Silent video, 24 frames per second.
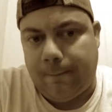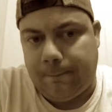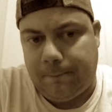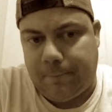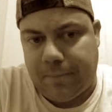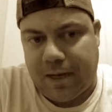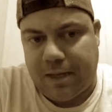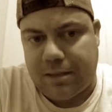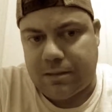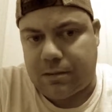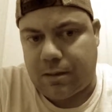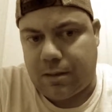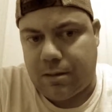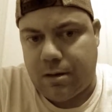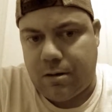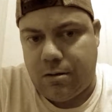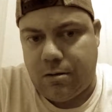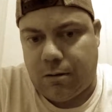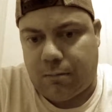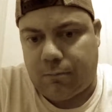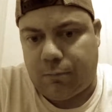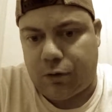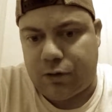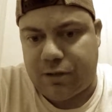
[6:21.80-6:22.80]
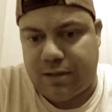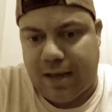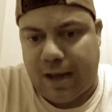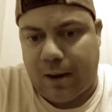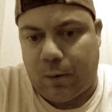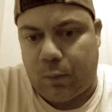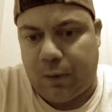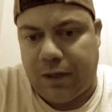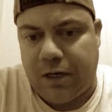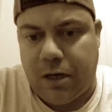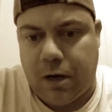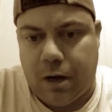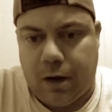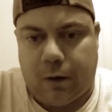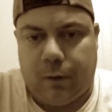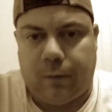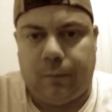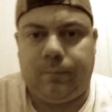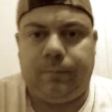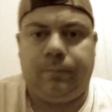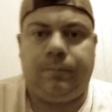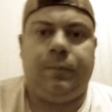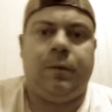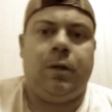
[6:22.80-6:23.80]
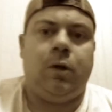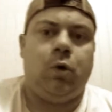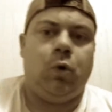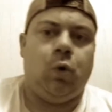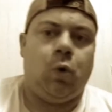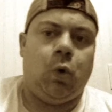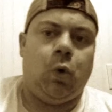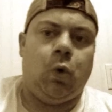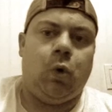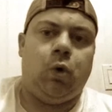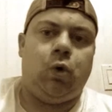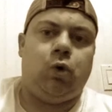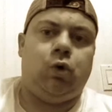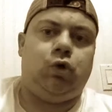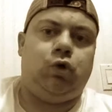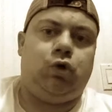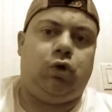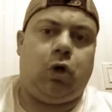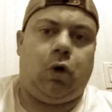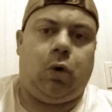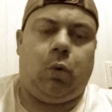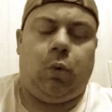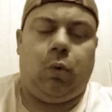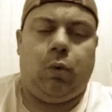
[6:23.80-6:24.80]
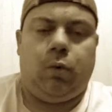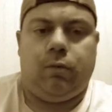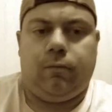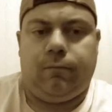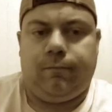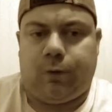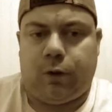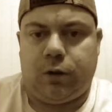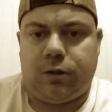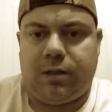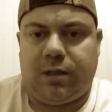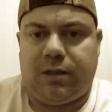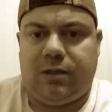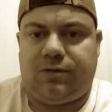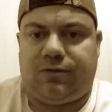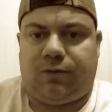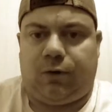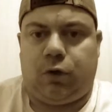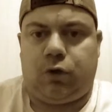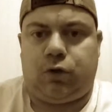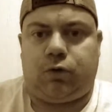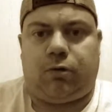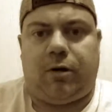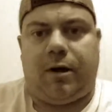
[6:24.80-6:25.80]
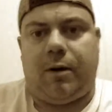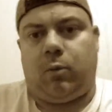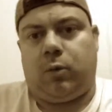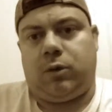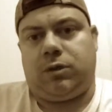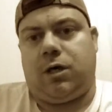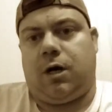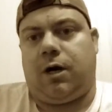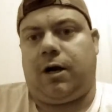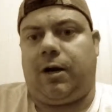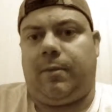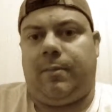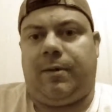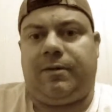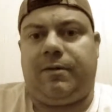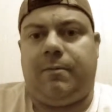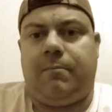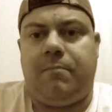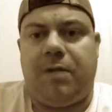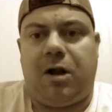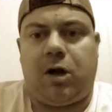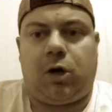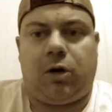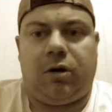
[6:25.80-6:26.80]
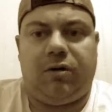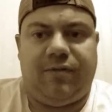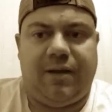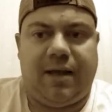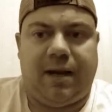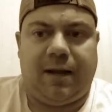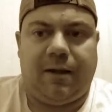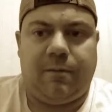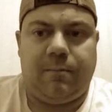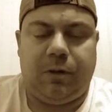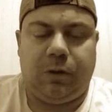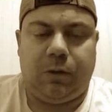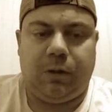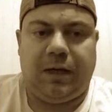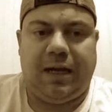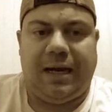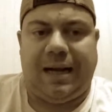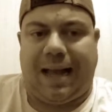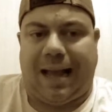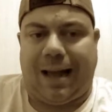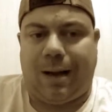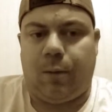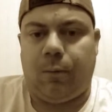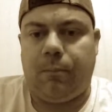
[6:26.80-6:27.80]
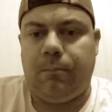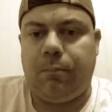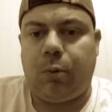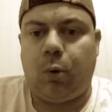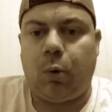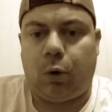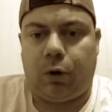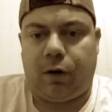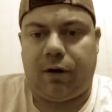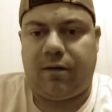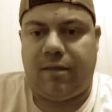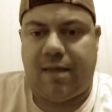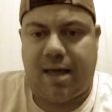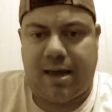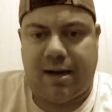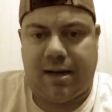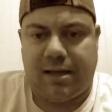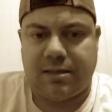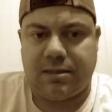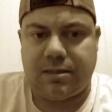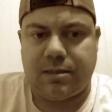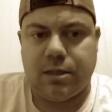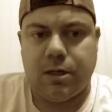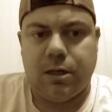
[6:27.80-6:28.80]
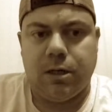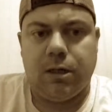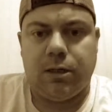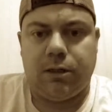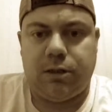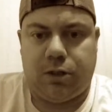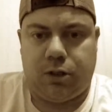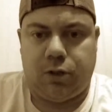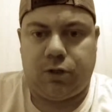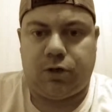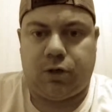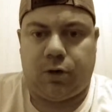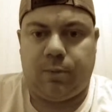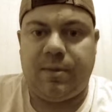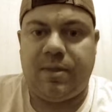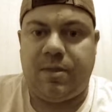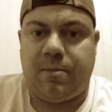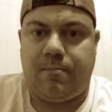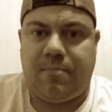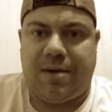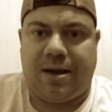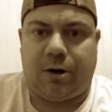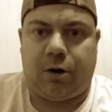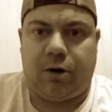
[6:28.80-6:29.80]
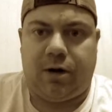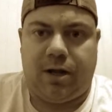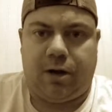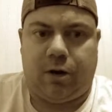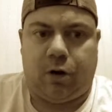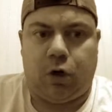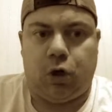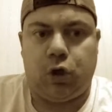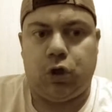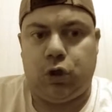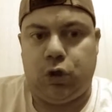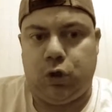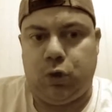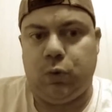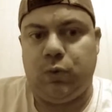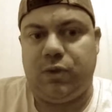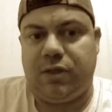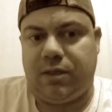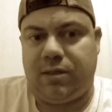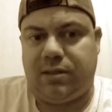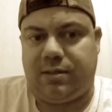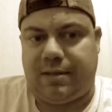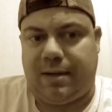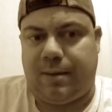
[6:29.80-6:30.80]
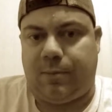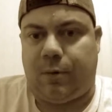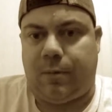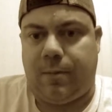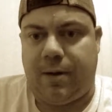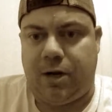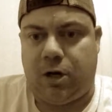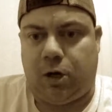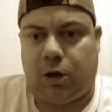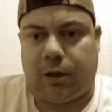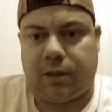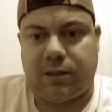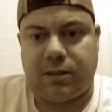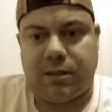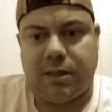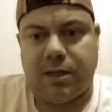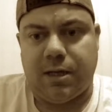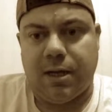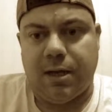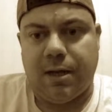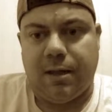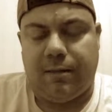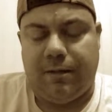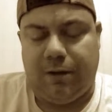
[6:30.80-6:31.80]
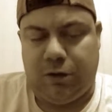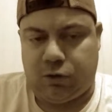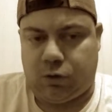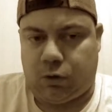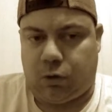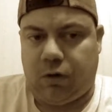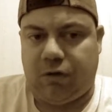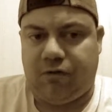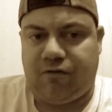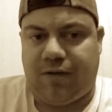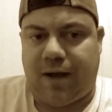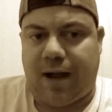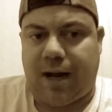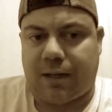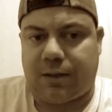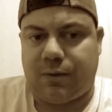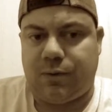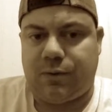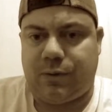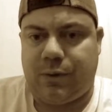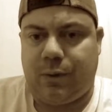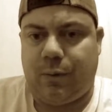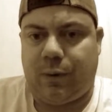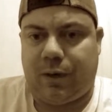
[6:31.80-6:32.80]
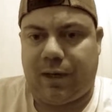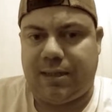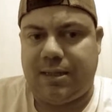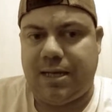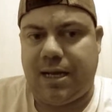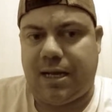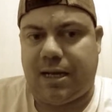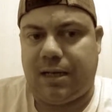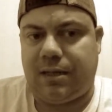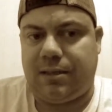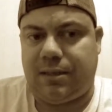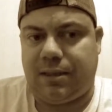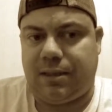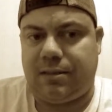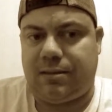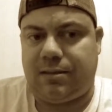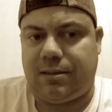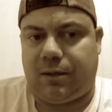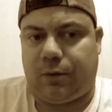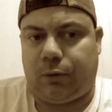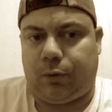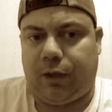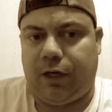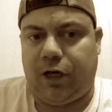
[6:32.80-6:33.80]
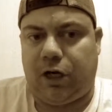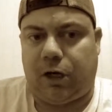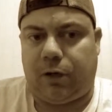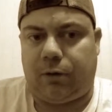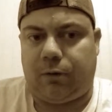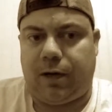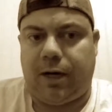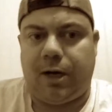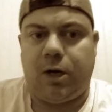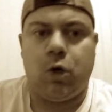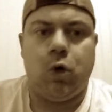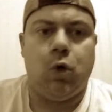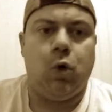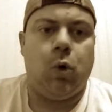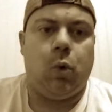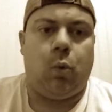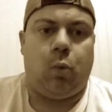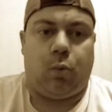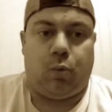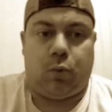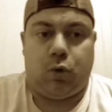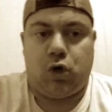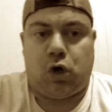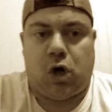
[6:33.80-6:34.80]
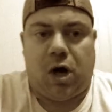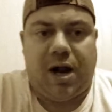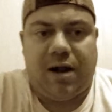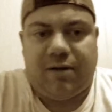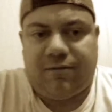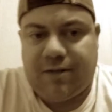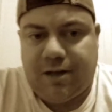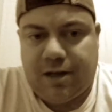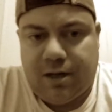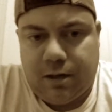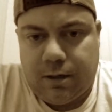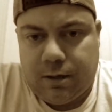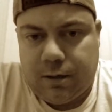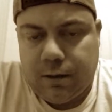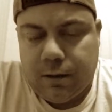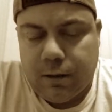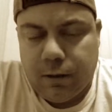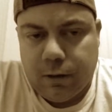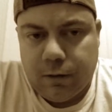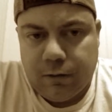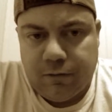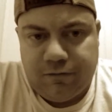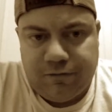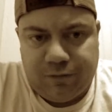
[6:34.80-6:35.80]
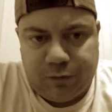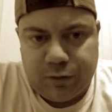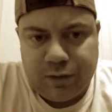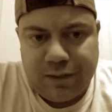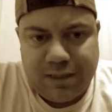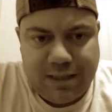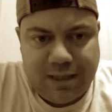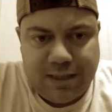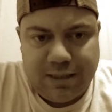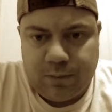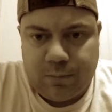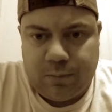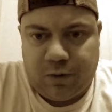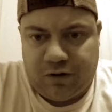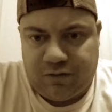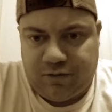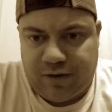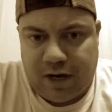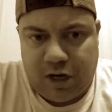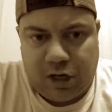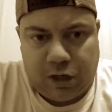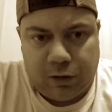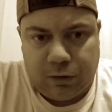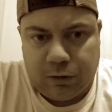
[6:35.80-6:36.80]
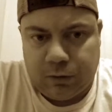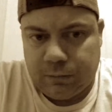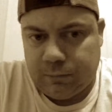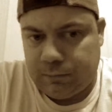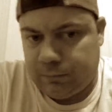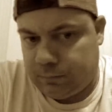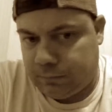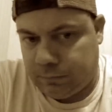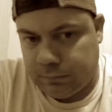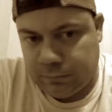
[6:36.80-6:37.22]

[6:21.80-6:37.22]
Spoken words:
based on the numbers that we know. So, first things first, right? We're talking about the measure of hitting ability and how important that is to determine the better hitter using SaberMetrics. These are all factors we want to take into consideration, right? When we're drafting a full season professional,